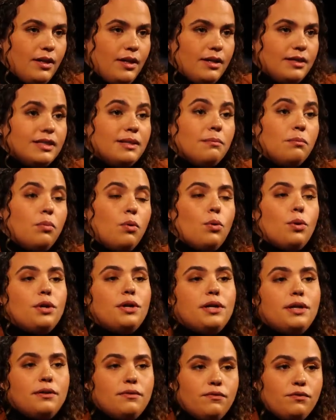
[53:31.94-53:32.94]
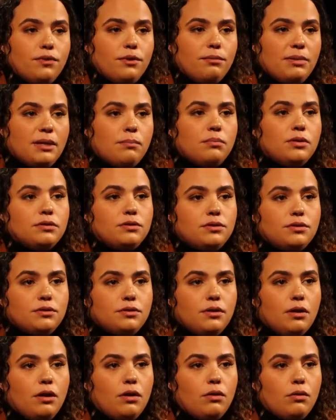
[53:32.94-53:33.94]
It's important for people to
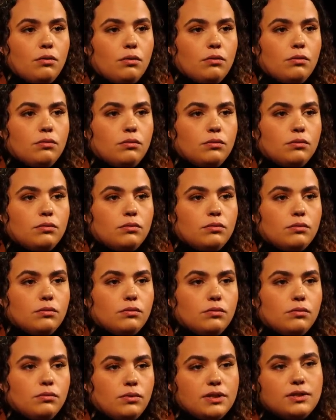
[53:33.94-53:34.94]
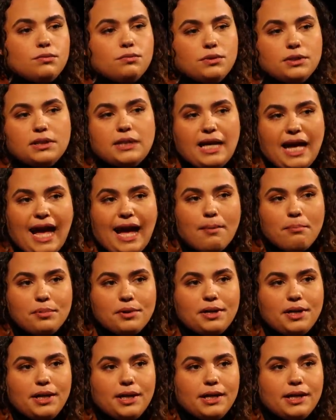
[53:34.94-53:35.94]
know what's really
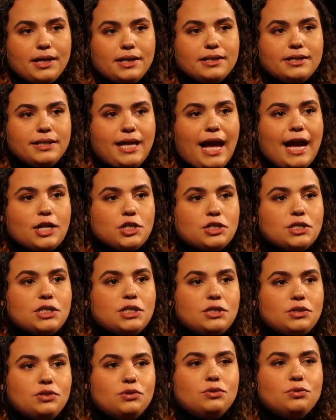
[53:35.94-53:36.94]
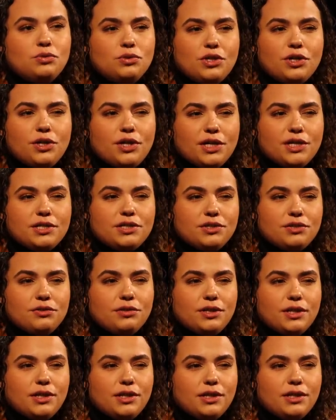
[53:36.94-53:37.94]
happening and to actually do their
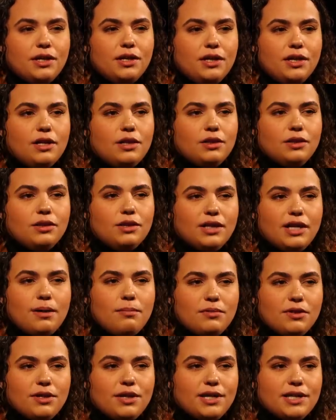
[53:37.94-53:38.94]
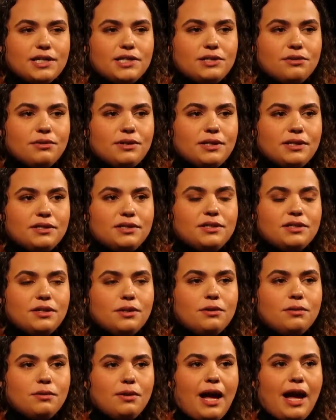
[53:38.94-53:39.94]
history, look up their history, and to
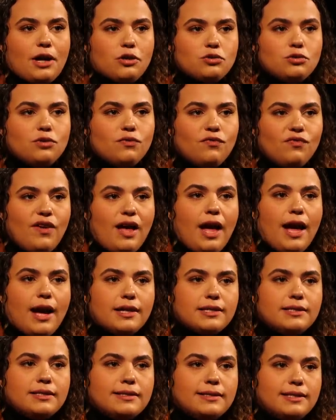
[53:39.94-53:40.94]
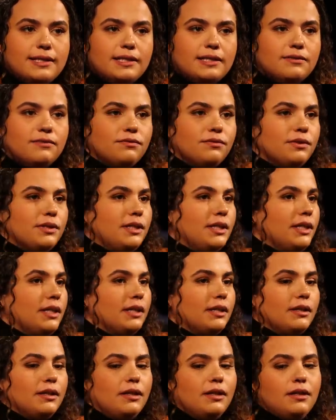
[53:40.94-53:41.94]
know actual facts instead of
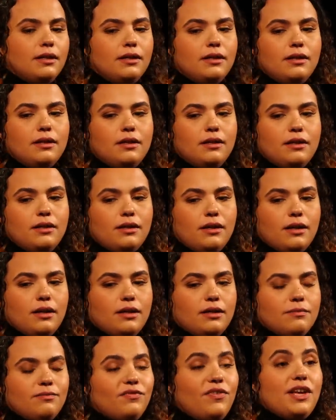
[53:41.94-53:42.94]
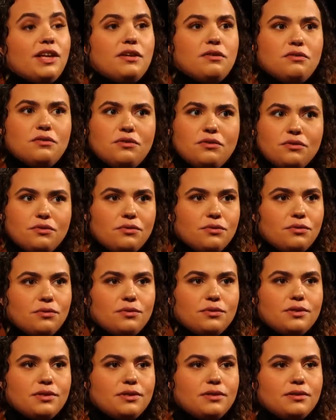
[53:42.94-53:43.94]
reading fake
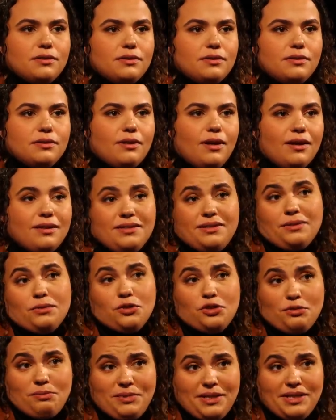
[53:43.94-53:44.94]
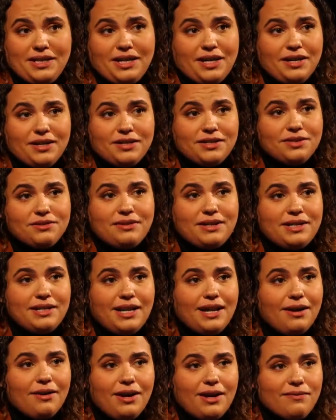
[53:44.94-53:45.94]
news and on social media. Because right
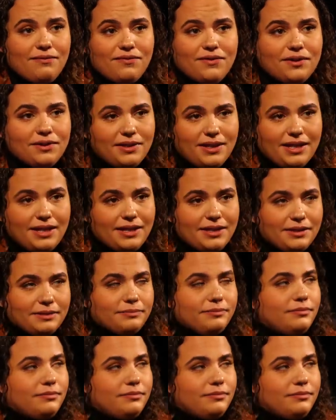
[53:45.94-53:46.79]
now, I feel like